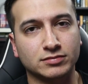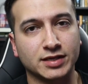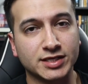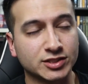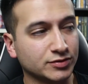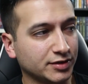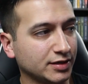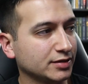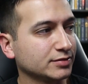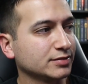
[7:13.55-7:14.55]
history,
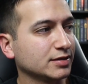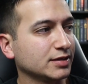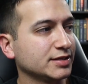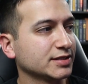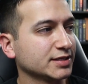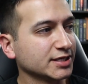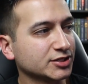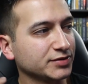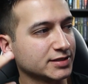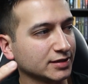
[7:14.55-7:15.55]
and he says,
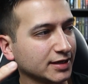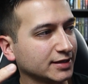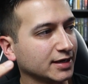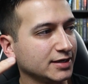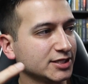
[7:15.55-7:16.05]
"History isn't like that.